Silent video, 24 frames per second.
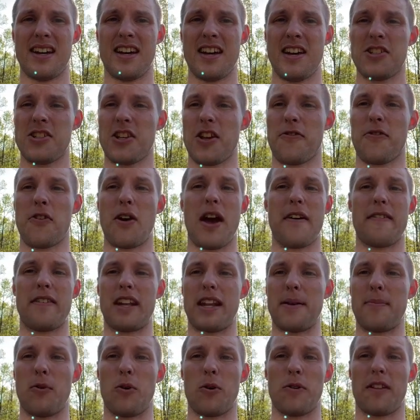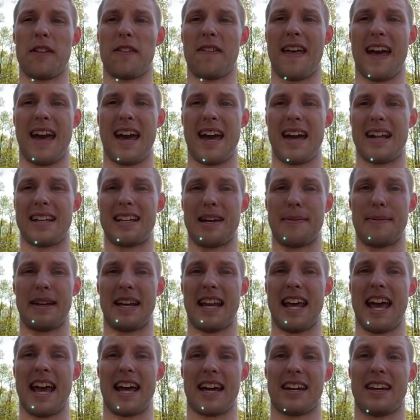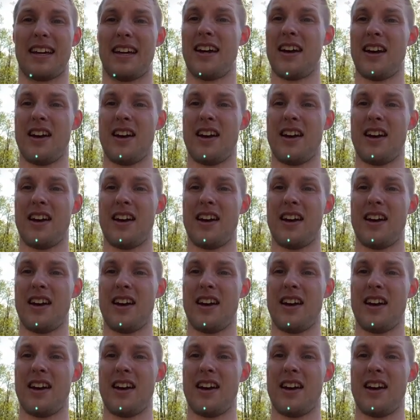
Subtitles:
So if you have any more than that, I mean, heck,